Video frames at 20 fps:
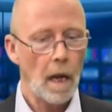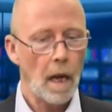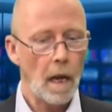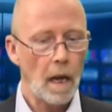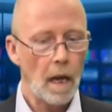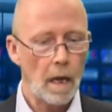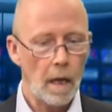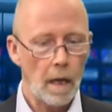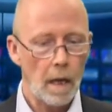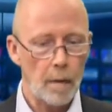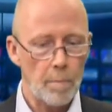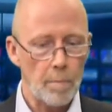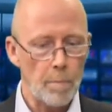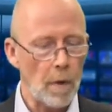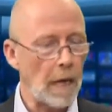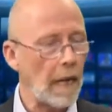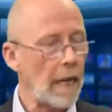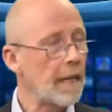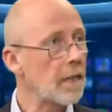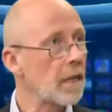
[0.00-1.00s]

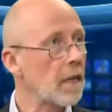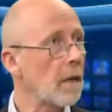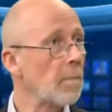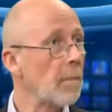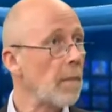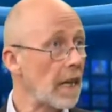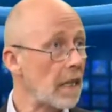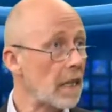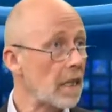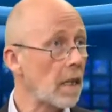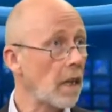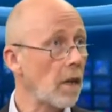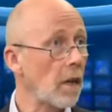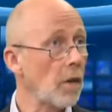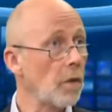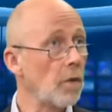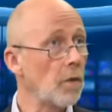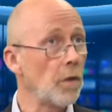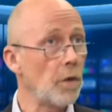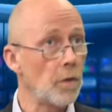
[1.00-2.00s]
Malaysia,
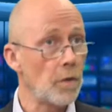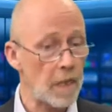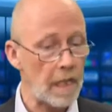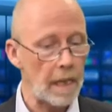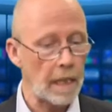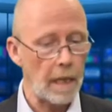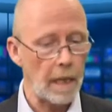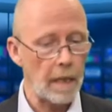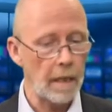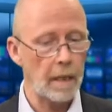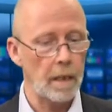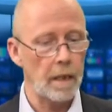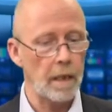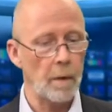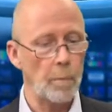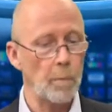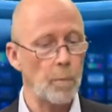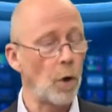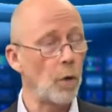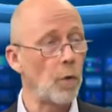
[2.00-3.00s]
Mexico, New Zealand,
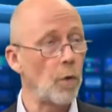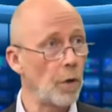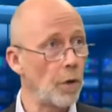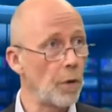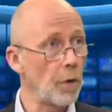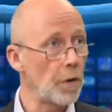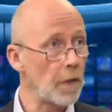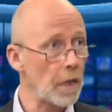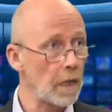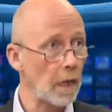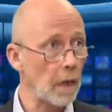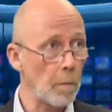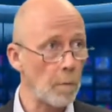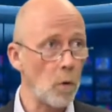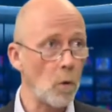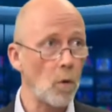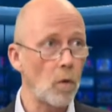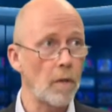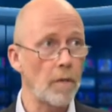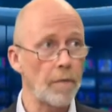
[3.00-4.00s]
Peru,
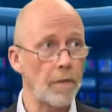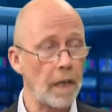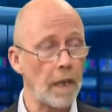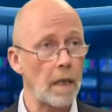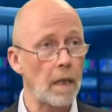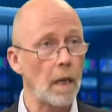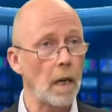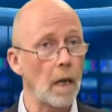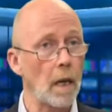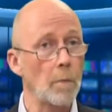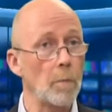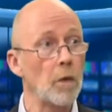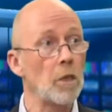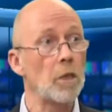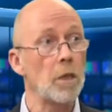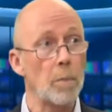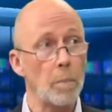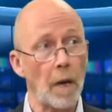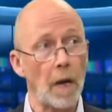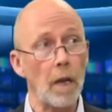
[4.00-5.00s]
Singapore and Vietnam, and
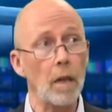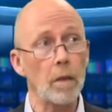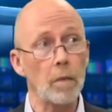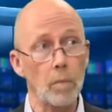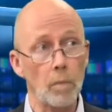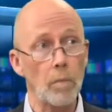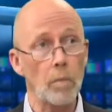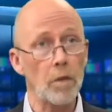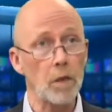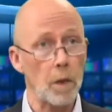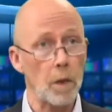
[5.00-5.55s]
Japan